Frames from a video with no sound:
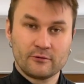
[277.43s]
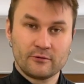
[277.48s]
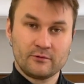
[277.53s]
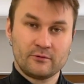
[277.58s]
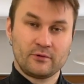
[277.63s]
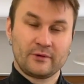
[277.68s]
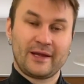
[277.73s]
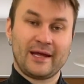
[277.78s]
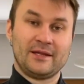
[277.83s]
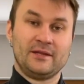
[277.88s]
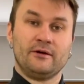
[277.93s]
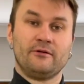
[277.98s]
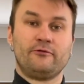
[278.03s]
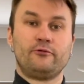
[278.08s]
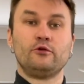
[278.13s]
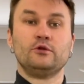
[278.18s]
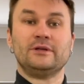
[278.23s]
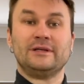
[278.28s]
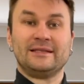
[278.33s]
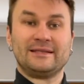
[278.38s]
to get the
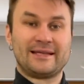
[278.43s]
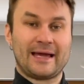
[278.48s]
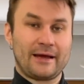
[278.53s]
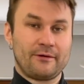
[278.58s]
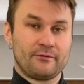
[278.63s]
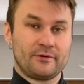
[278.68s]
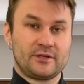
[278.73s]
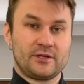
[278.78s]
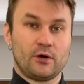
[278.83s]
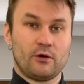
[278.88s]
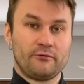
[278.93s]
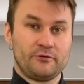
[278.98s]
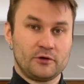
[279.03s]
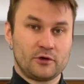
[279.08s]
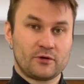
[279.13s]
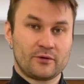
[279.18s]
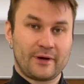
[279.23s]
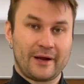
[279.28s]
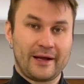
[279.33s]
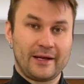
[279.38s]
full integrity of
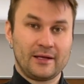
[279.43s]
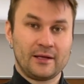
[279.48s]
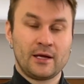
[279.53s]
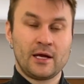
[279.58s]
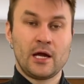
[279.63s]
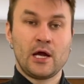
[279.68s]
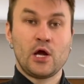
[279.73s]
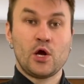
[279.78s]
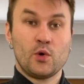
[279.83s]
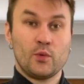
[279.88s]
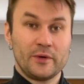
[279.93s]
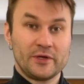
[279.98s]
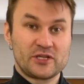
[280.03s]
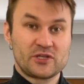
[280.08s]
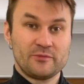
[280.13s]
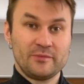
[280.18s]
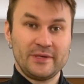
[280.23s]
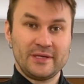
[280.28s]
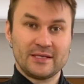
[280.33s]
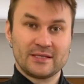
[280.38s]
Ukraine, which
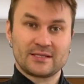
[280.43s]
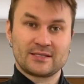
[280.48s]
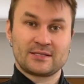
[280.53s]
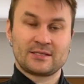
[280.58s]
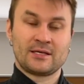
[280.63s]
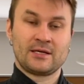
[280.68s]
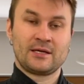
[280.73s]
means